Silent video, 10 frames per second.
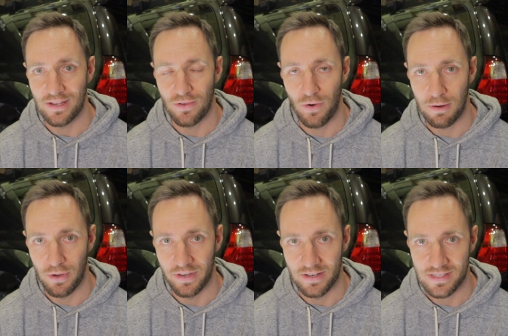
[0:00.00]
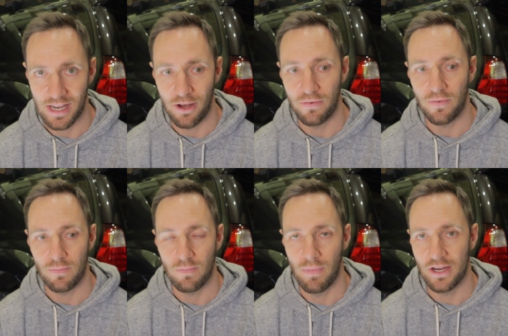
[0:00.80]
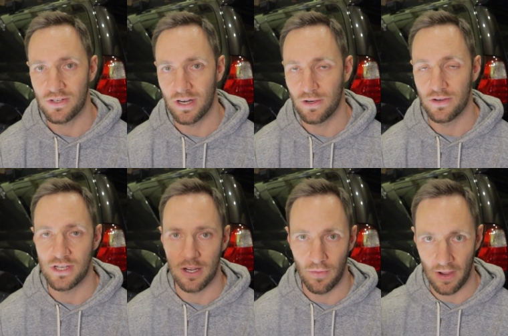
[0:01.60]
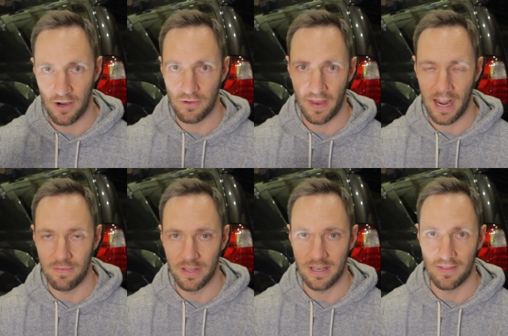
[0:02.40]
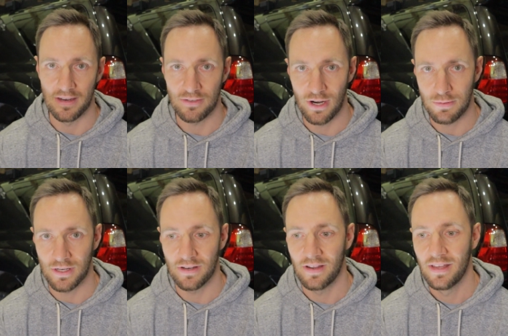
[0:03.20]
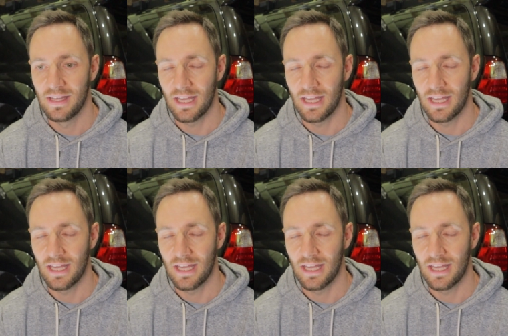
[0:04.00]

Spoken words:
If you want to build it yourself, make sure to go and check out the article that I have linked in the description.